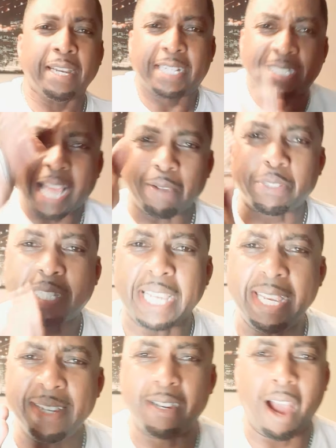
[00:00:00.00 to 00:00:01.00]
Because I've
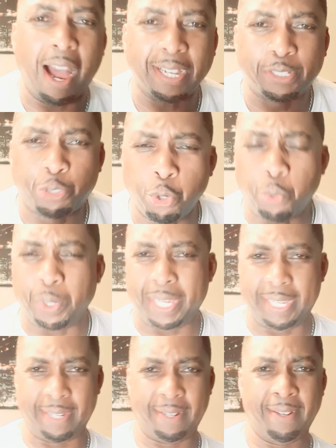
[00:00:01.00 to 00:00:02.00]
seen God do
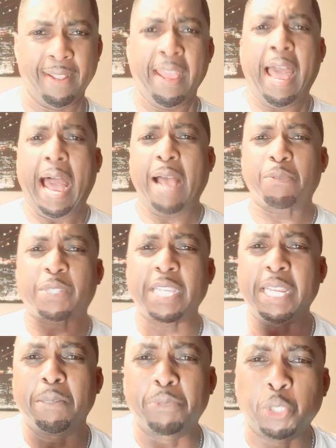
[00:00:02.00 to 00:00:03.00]
it. I've
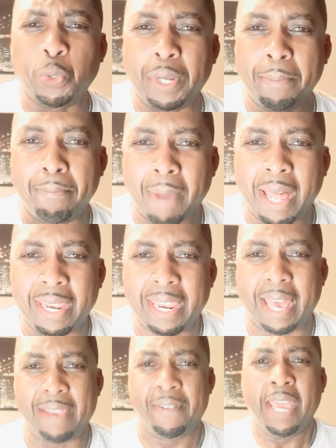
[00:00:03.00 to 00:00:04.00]
seen him do it in my
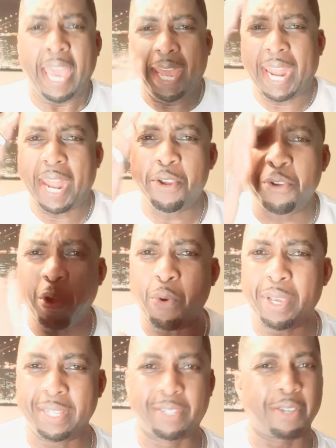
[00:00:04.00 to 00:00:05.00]
life, and I know
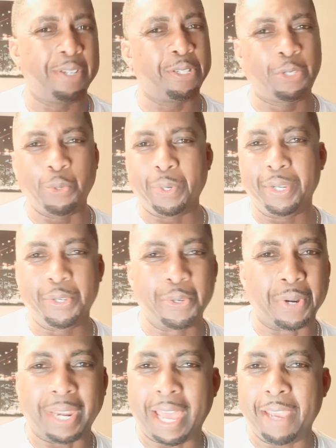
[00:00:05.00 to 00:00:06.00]
he's going to do it in
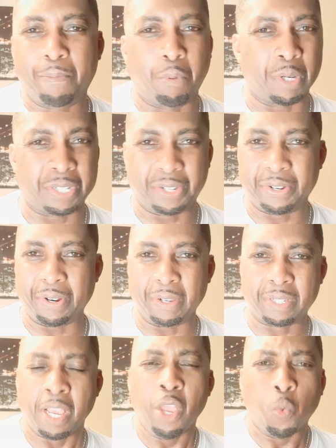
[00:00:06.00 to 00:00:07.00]
your life, boys and
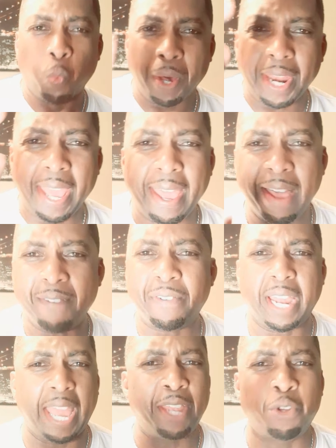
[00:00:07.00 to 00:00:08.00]
girls.
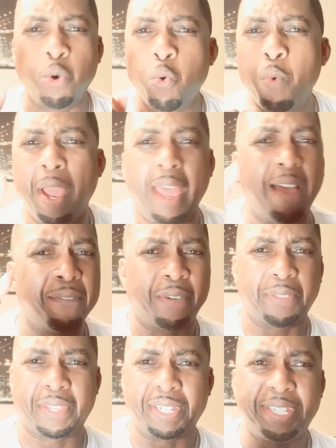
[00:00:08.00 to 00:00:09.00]
Whatever and
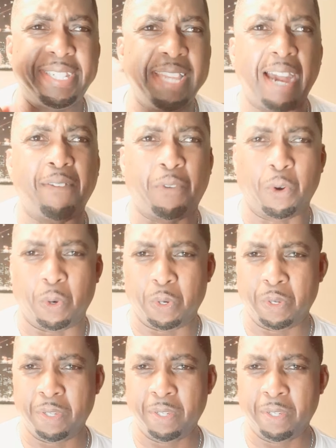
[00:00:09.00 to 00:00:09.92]
whoever the devil